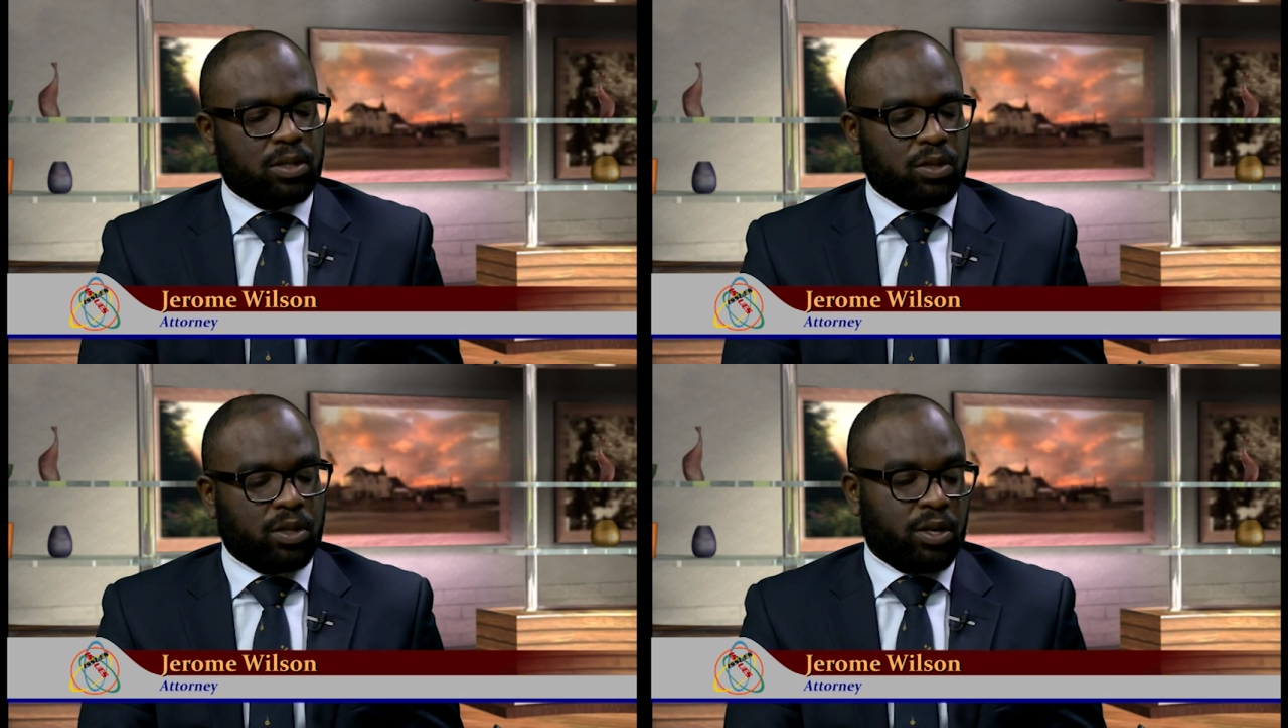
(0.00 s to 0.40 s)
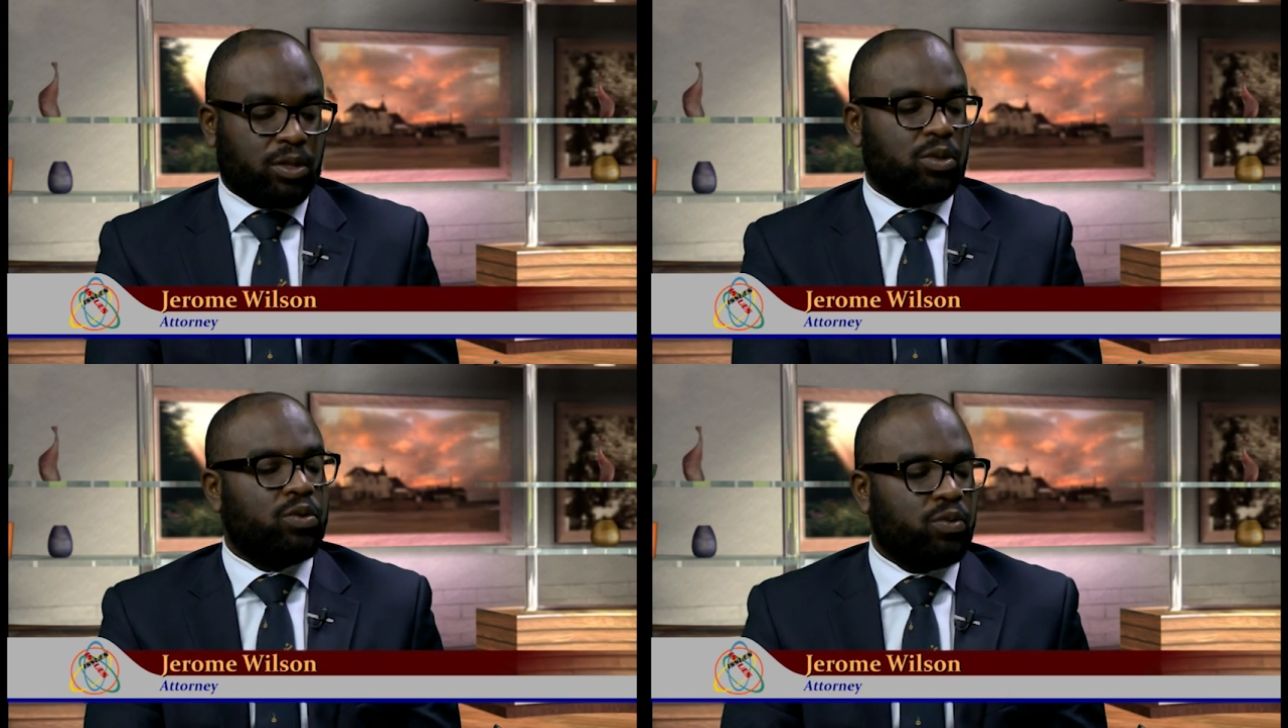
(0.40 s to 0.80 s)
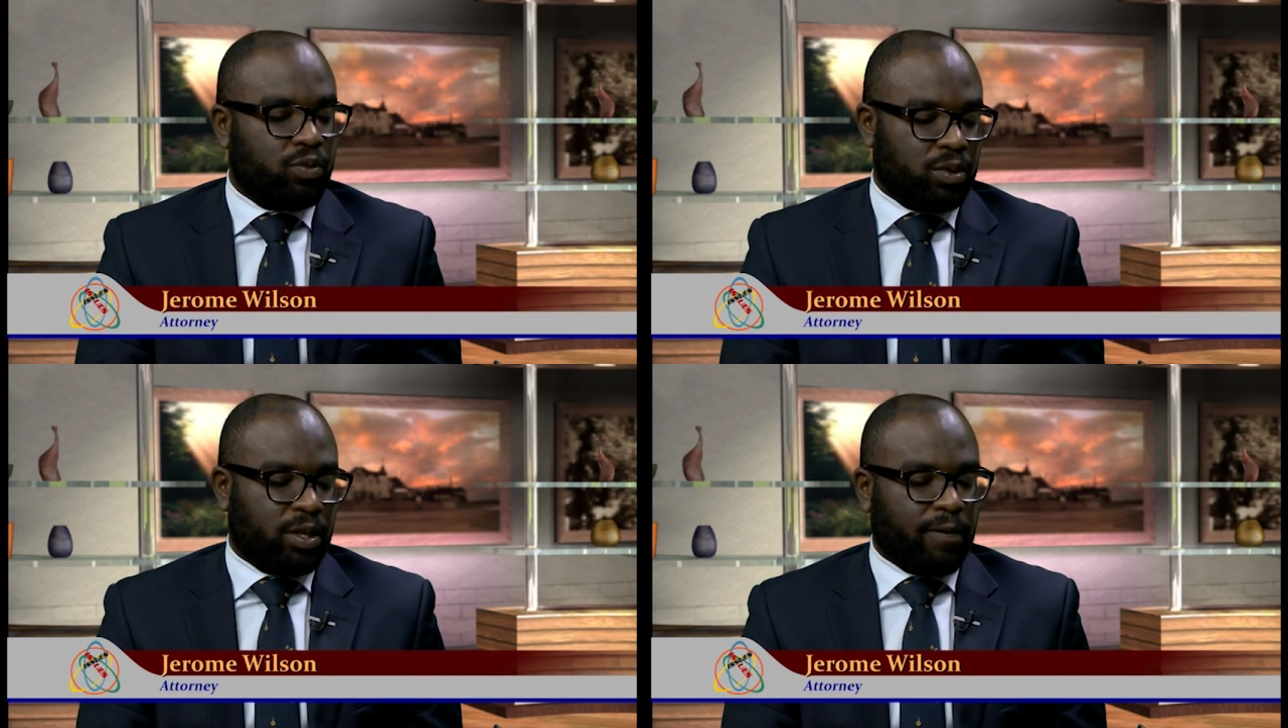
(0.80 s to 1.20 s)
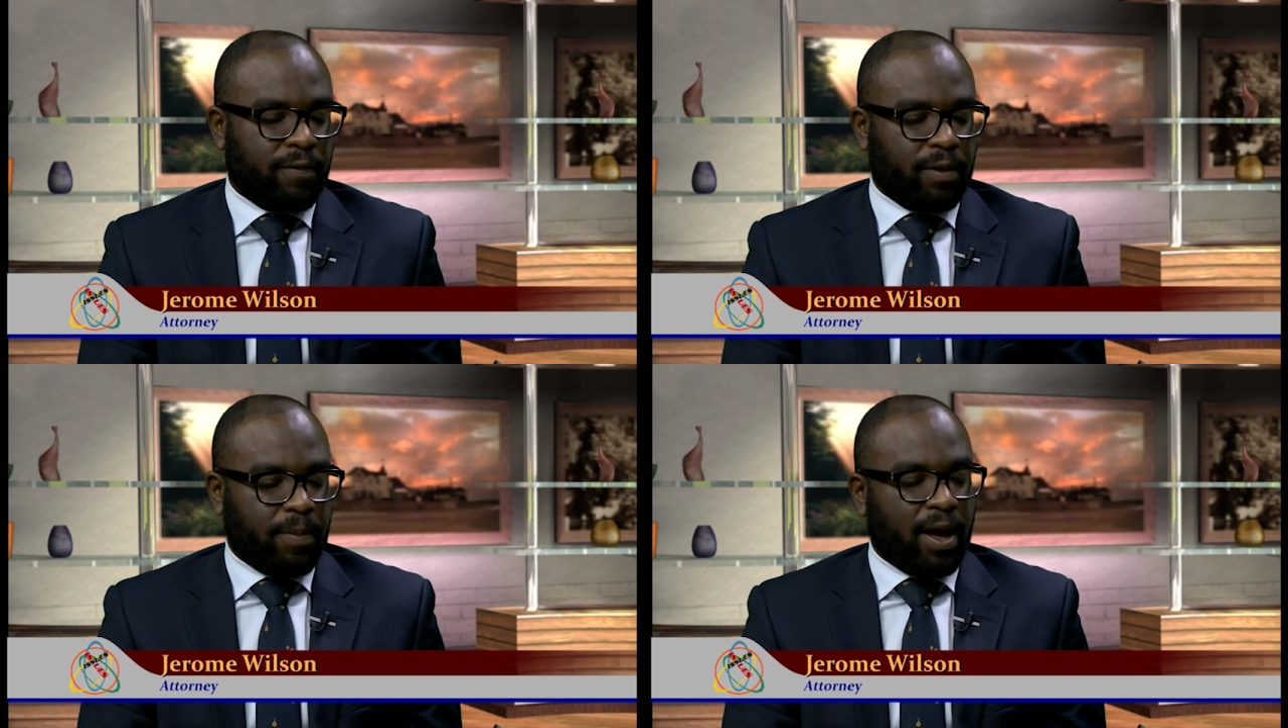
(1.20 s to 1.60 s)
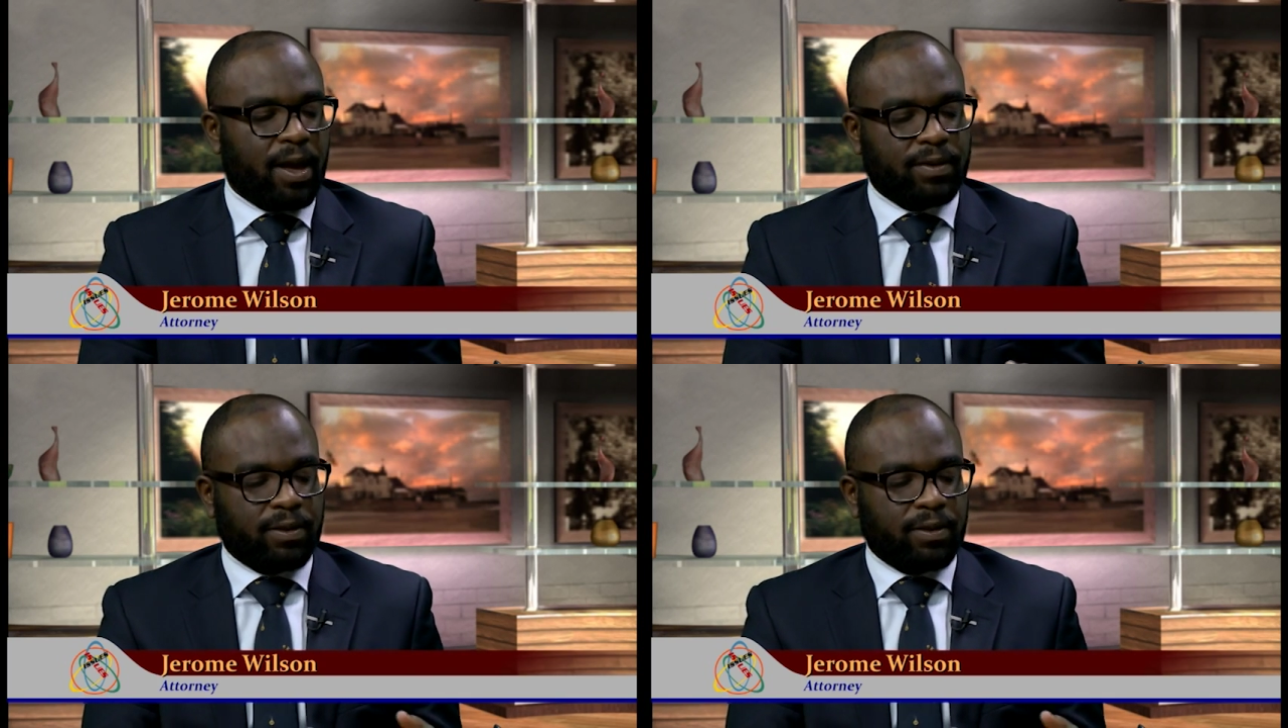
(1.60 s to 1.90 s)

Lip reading: there are two different paths.